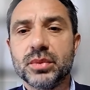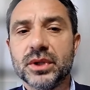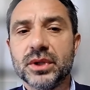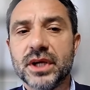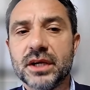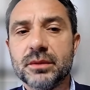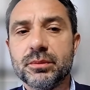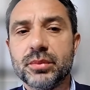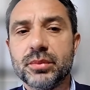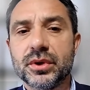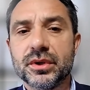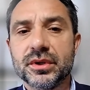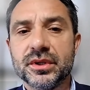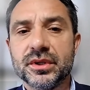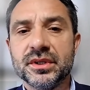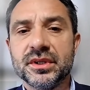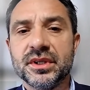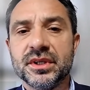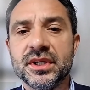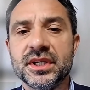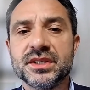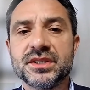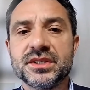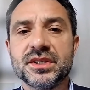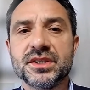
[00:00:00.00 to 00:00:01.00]
blood
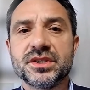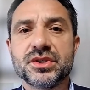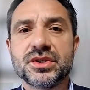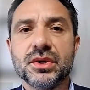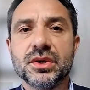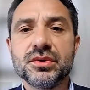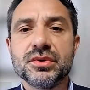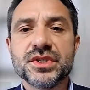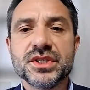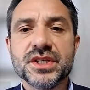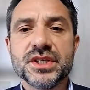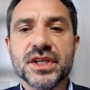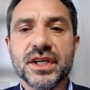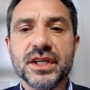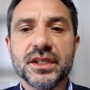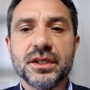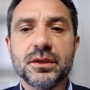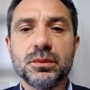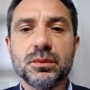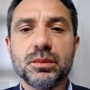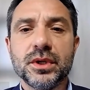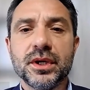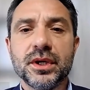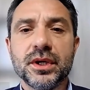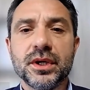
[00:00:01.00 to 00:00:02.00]
burden is
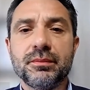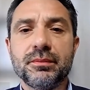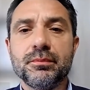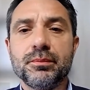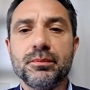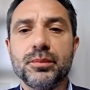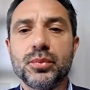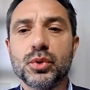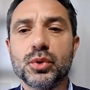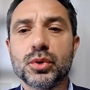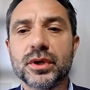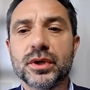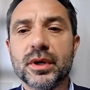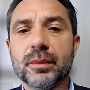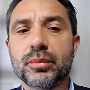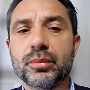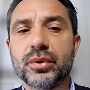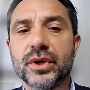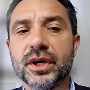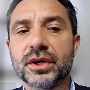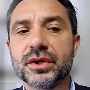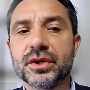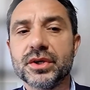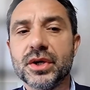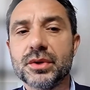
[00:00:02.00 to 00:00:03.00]
associated with poorer
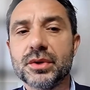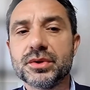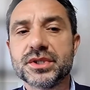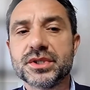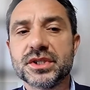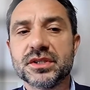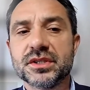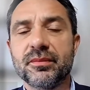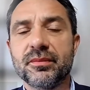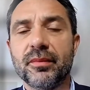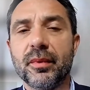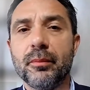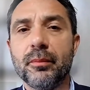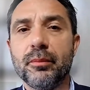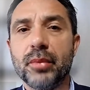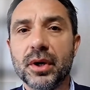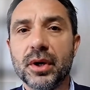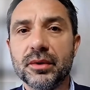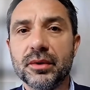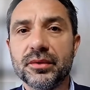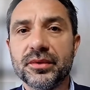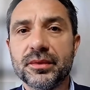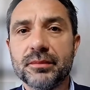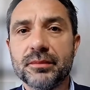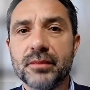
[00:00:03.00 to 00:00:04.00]
prognosis for
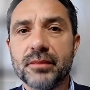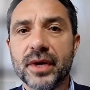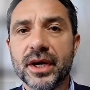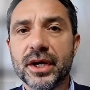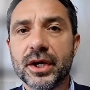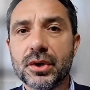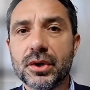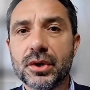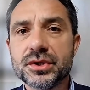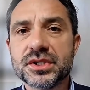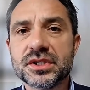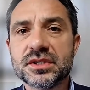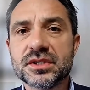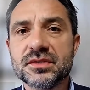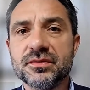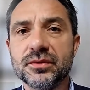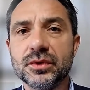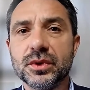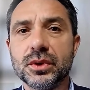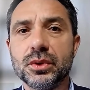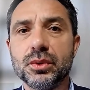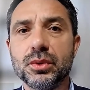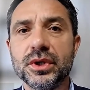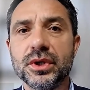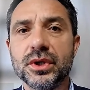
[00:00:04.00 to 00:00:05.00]
both mycosis
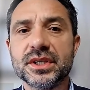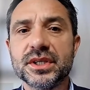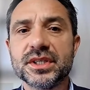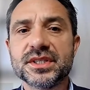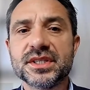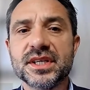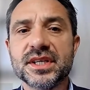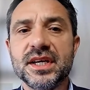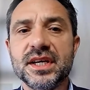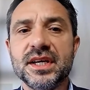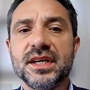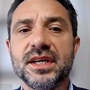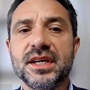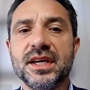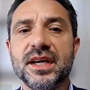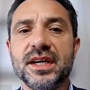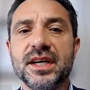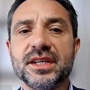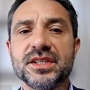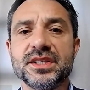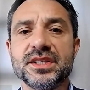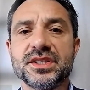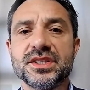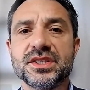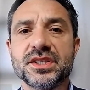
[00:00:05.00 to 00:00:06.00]
fungoides
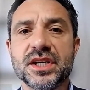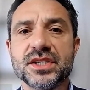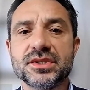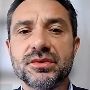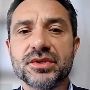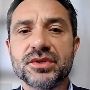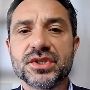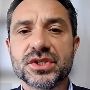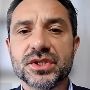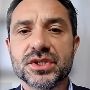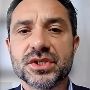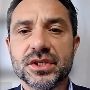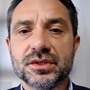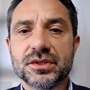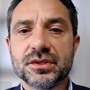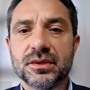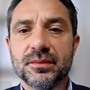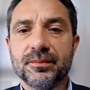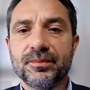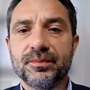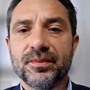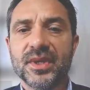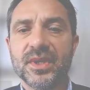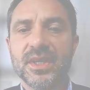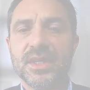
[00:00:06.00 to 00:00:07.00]
and Sézary
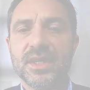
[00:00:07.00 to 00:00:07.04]
syndrome.